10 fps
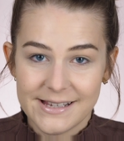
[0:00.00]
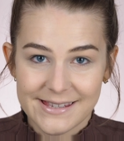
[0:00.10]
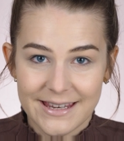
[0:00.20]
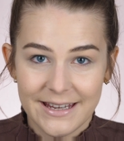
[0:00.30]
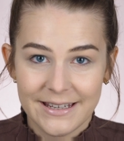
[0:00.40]

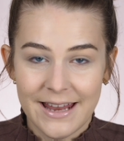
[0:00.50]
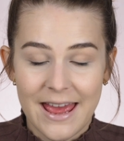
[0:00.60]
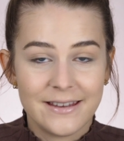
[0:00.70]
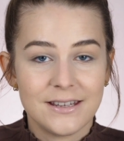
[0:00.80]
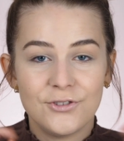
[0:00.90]
skin
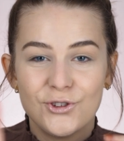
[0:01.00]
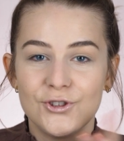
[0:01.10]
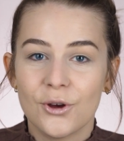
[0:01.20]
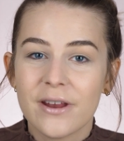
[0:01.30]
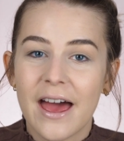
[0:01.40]
and if you
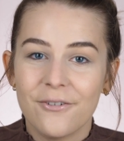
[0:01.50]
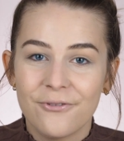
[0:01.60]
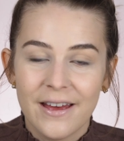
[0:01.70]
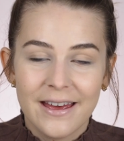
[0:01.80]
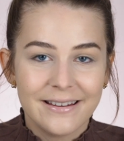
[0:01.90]
don't have
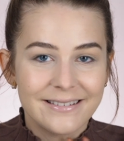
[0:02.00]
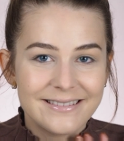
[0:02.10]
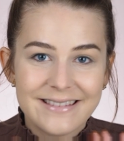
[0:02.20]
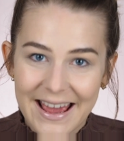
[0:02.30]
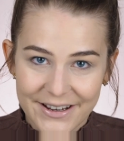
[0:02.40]

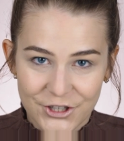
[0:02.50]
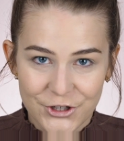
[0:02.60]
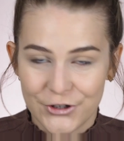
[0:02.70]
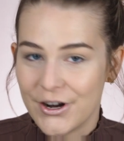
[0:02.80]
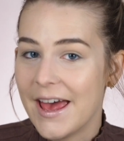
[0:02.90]

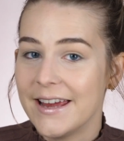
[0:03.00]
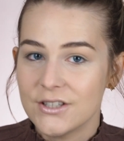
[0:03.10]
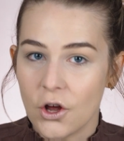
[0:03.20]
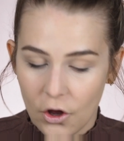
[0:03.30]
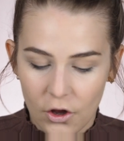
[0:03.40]
texture
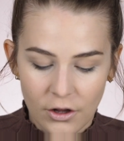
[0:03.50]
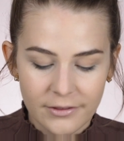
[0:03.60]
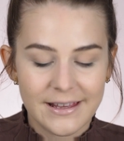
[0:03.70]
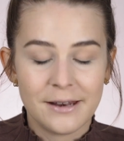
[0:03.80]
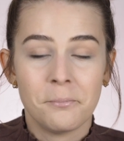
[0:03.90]
at
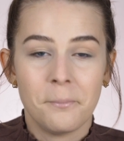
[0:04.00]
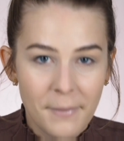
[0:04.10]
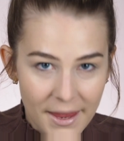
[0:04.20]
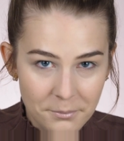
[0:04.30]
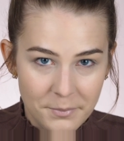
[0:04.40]
all, then
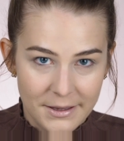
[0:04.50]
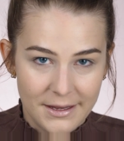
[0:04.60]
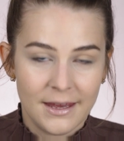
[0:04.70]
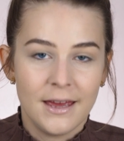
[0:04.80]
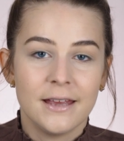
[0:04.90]

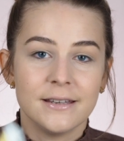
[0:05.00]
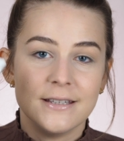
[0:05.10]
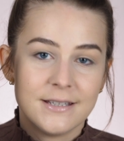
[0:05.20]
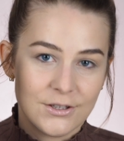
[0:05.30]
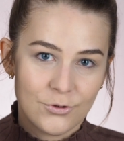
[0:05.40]
maybe
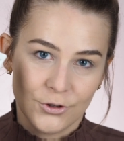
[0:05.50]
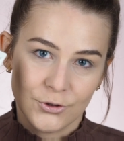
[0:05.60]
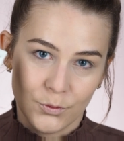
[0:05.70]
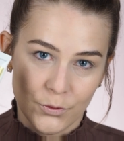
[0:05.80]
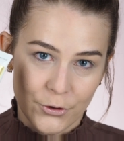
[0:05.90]
this is going
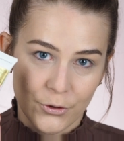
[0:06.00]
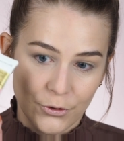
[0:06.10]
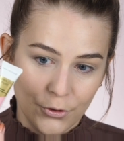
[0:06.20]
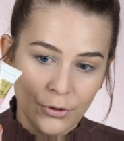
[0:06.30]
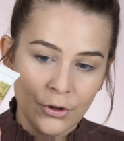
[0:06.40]
to work on
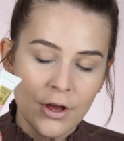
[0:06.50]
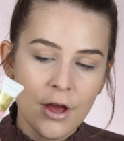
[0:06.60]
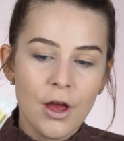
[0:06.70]
you.